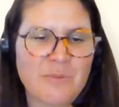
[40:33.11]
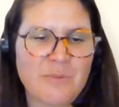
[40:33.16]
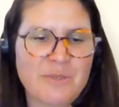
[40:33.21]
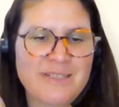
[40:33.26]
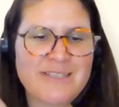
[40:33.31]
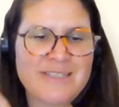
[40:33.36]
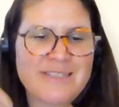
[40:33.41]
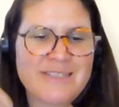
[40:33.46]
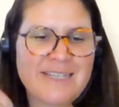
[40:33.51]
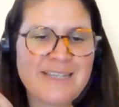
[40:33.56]

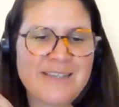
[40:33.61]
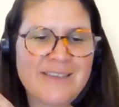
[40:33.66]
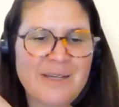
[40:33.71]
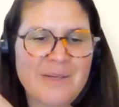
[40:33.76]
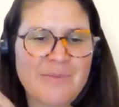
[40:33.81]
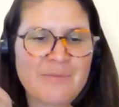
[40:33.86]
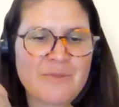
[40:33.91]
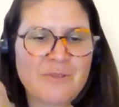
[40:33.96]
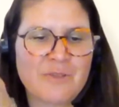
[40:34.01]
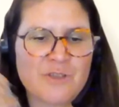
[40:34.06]
we see
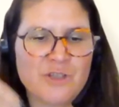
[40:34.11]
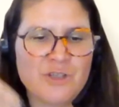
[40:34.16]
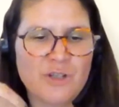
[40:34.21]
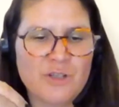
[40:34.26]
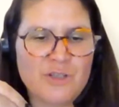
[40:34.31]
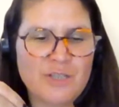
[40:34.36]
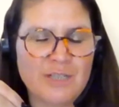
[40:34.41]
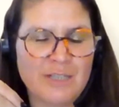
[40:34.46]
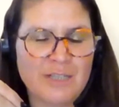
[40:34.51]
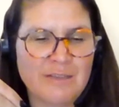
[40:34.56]
them
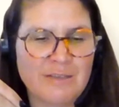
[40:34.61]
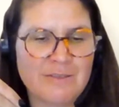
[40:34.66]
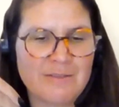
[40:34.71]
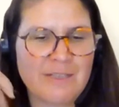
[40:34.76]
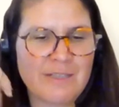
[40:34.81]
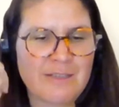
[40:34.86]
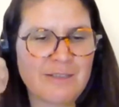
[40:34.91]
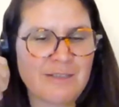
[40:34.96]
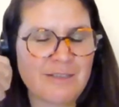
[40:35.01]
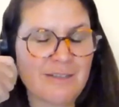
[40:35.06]
judging
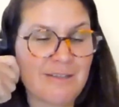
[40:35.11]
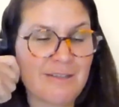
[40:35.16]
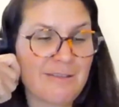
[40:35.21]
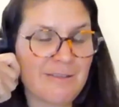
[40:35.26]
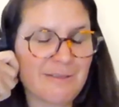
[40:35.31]
and uh,